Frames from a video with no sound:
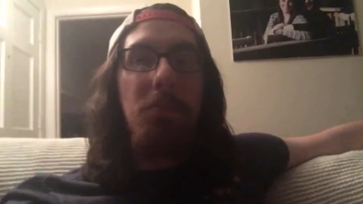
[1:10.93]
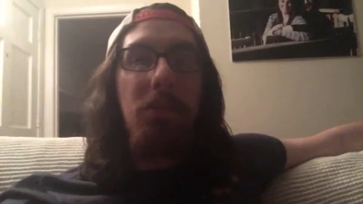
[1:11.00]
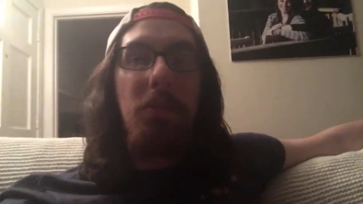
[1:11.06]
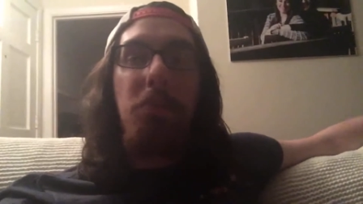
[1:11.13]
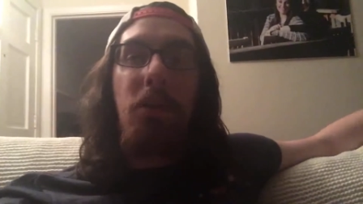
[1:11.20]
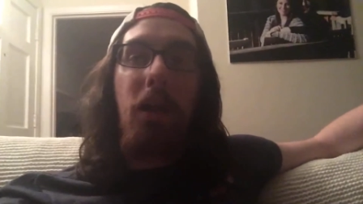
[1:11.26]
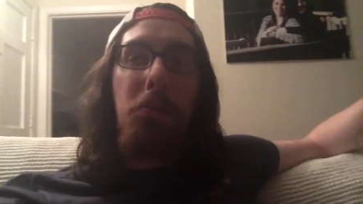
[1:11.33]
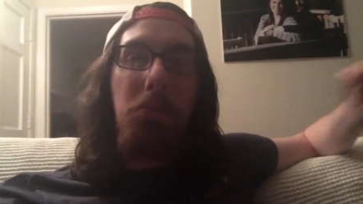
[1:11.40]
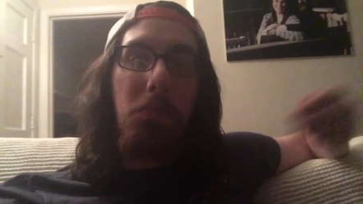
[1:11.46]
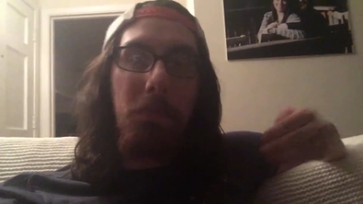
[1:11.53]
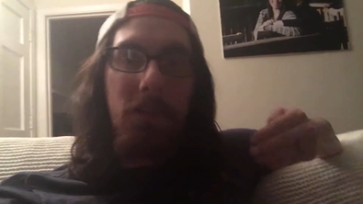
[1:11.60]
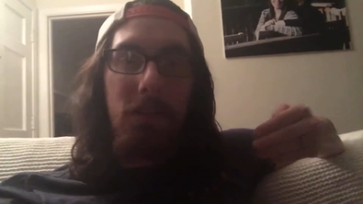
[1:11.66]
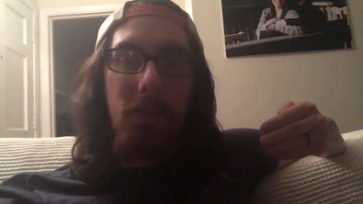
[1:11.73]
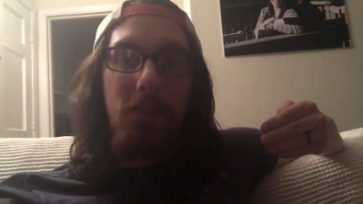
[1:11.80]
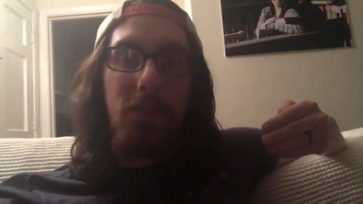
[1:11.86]
But the problem
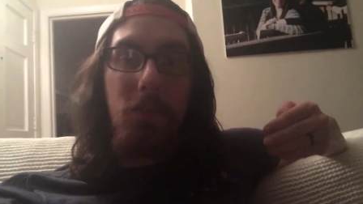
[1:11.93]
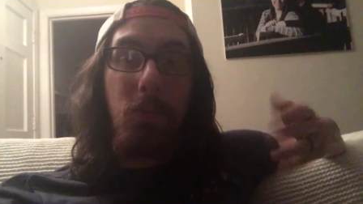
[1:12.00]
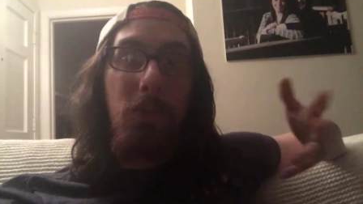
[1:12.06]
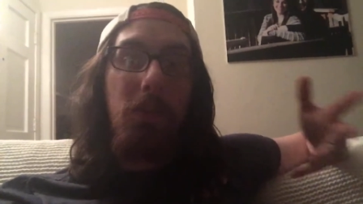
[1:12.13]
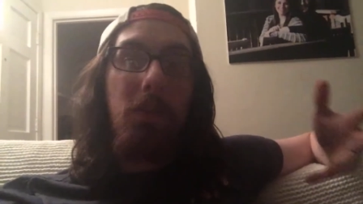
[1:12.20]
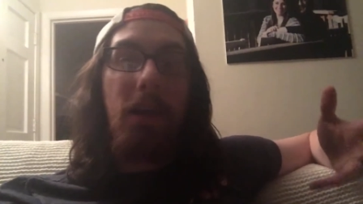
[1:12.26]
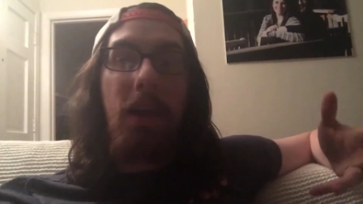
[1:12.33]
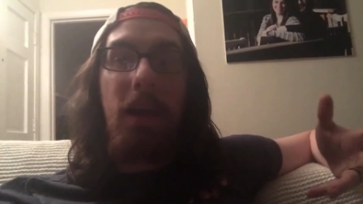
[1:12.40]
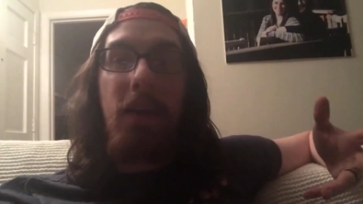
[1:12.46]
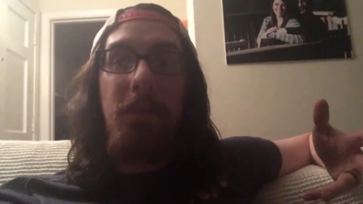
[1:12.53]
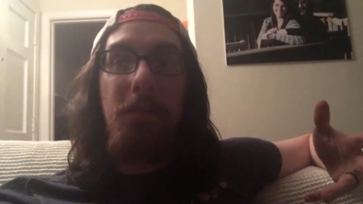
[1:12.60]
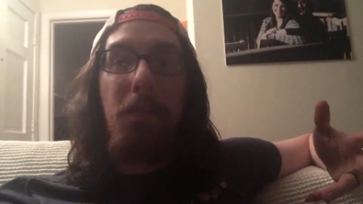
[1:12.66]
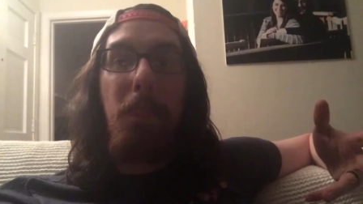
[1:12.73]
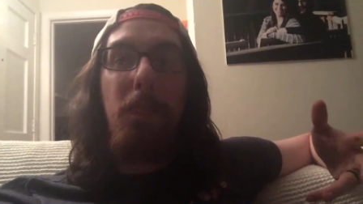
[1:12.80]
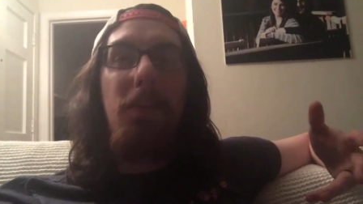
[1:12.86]
is with that
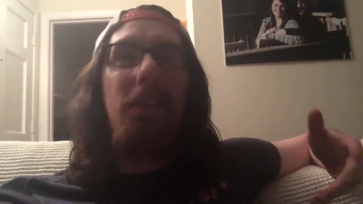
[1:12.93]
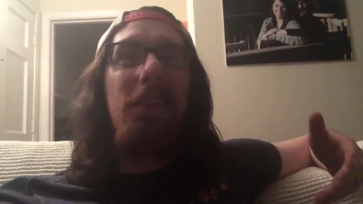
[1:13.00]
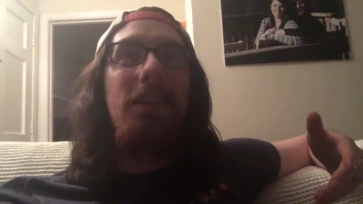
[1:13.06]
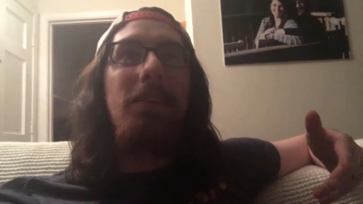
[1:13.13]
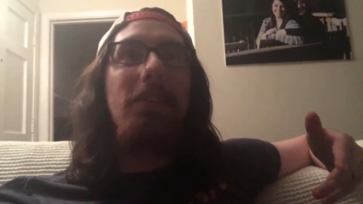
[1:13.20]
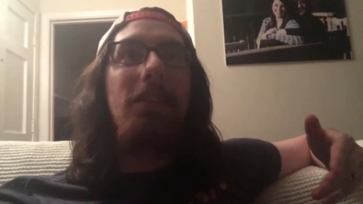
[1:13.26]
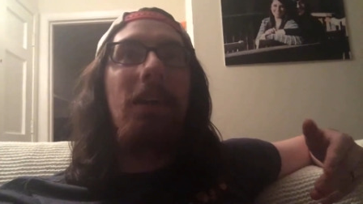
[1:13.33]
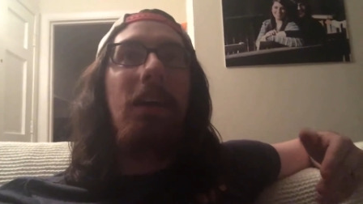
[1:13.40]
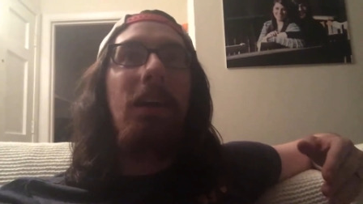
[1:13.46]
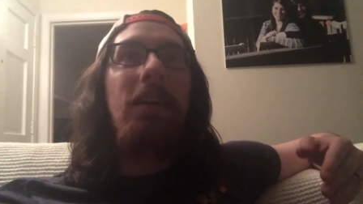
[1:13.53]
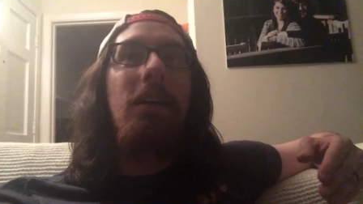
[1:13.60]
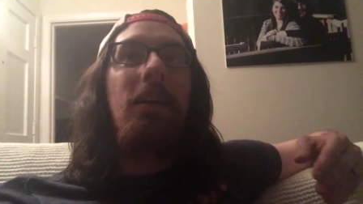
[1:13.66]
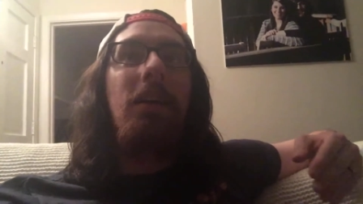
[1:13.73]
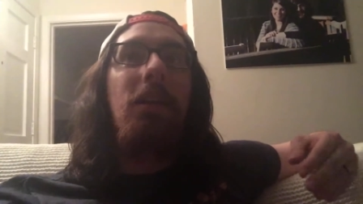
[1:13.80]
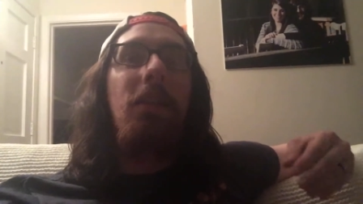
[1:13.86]
is that
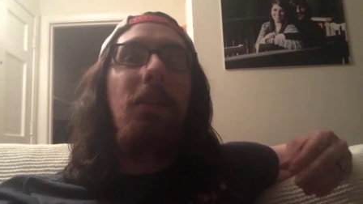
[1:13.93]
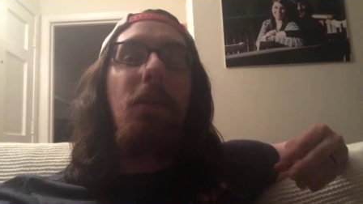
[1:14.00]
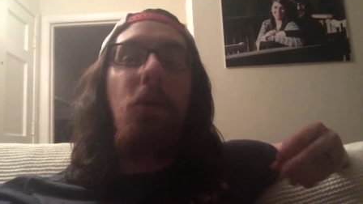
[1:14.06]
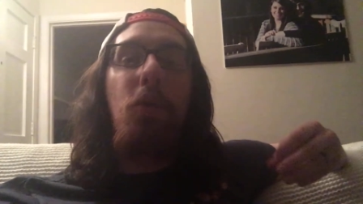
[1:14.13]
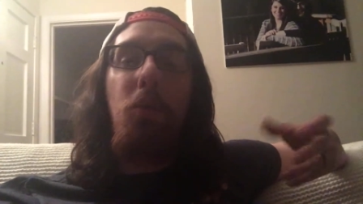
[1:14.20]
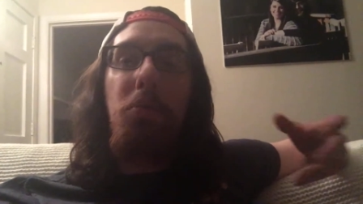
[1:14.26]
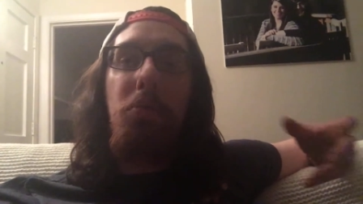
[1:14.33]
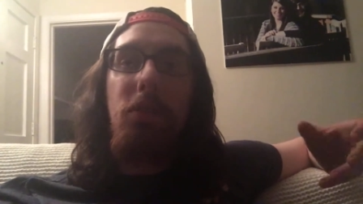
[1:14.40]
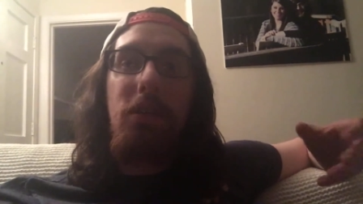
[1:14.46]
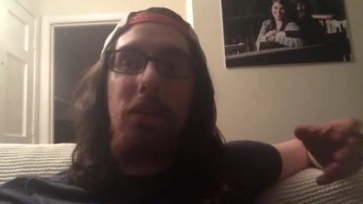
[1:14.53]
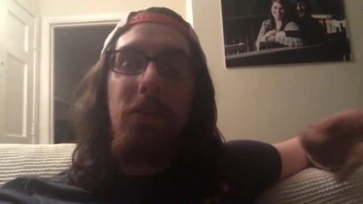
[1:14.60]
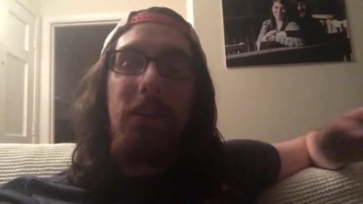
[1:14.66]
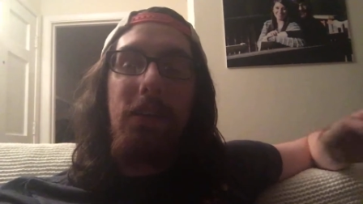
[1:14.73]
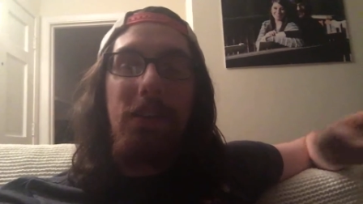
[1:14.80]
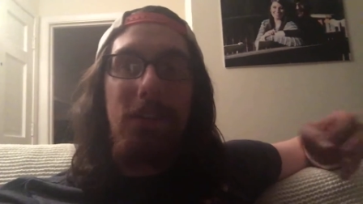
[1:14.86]
the whole point
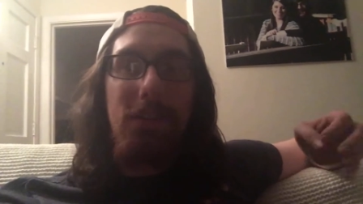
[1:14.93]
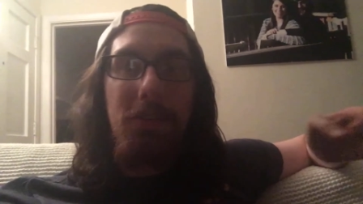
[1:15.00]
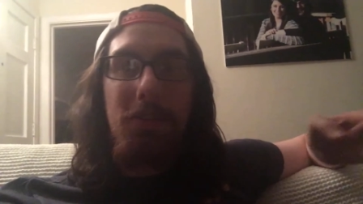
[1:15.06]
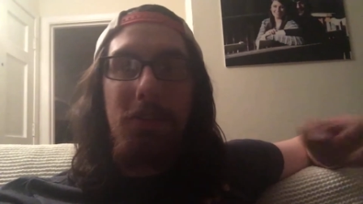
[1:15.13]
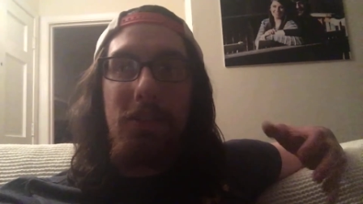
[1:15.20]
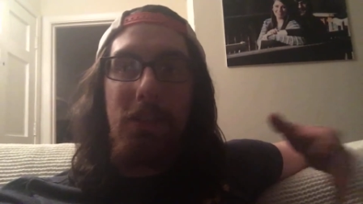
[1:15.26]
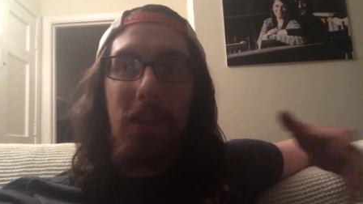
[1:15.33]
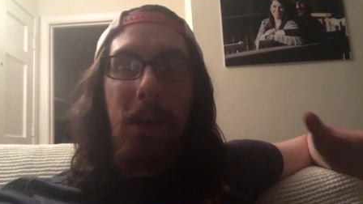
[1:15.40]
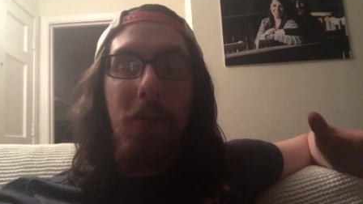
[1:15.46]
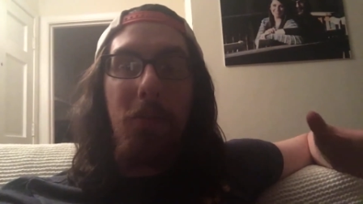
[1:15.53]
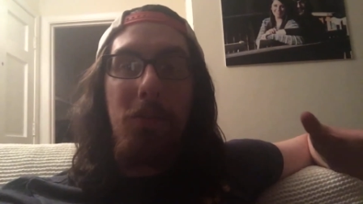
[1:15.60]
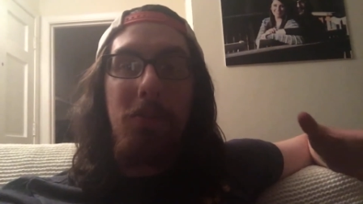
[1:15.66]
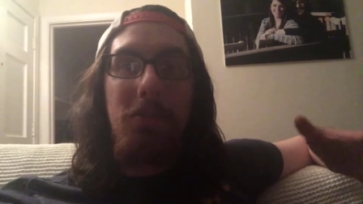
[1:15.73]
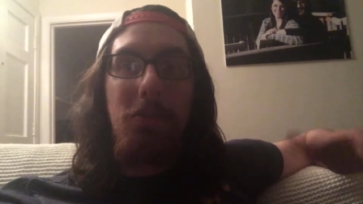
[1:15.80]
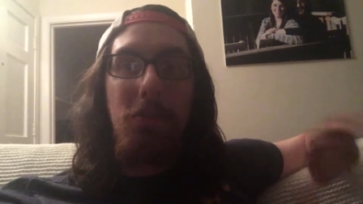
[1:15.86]
of hitting tilted
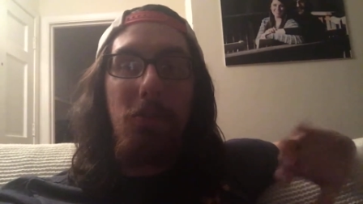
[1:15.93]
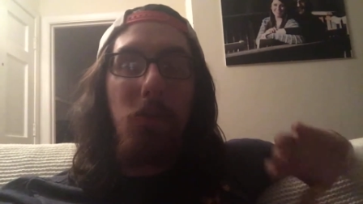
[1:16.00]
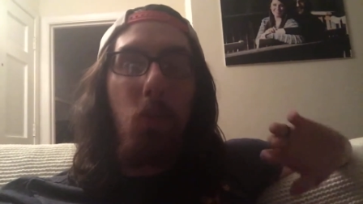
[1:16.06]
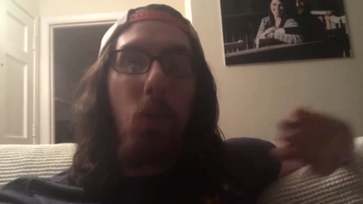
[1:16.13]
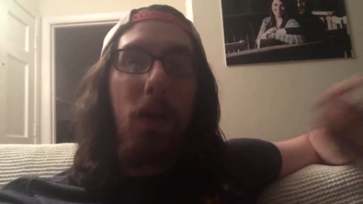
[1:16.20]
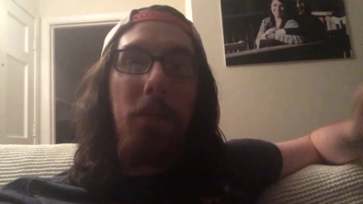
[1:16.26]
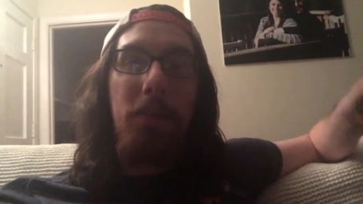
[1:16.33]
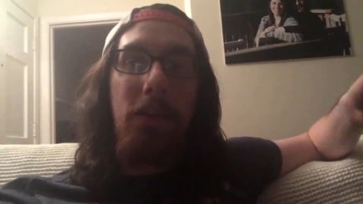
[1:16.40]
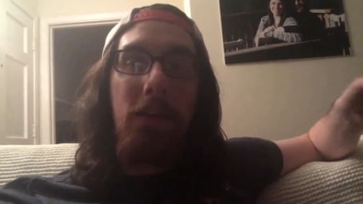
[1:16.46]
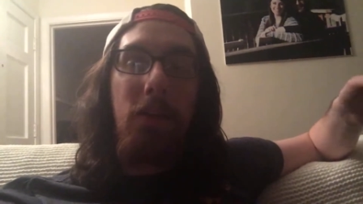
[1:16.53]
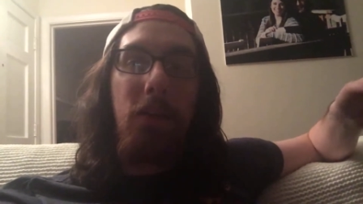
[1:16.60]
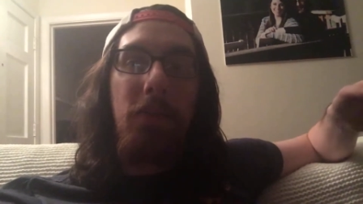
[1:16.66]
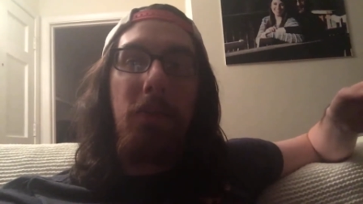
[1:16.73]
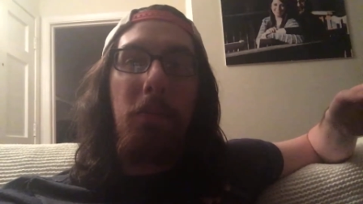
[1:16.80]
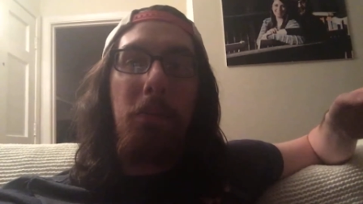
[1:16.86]
towers and sort of wiping it
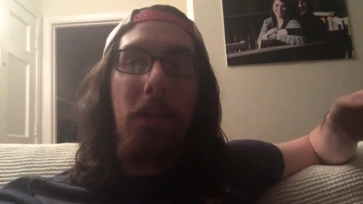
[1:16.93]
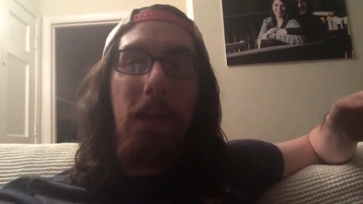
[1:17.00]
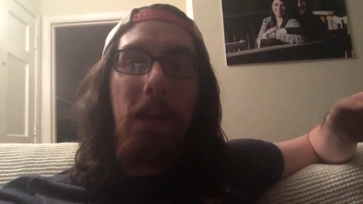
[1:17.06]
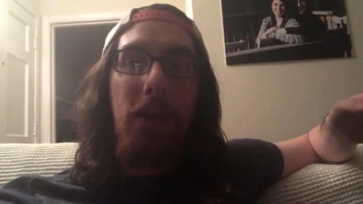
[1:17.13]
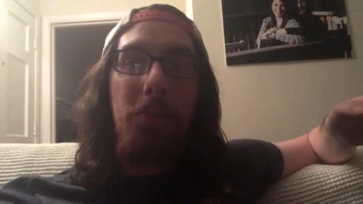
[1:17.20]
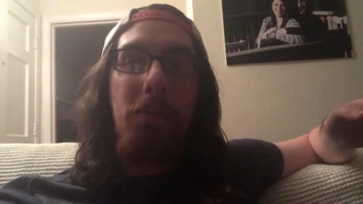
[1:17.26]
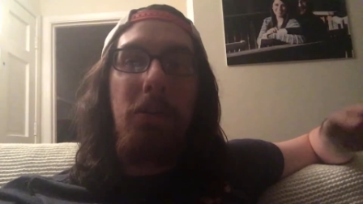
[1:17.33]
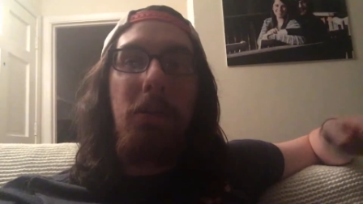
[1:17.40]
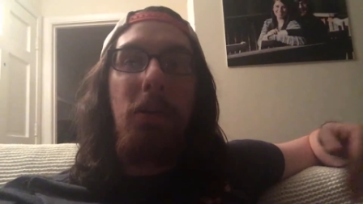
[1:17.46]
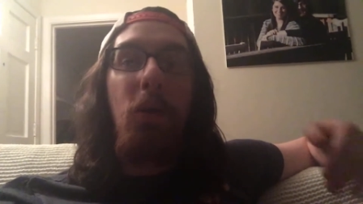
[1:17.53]
off the map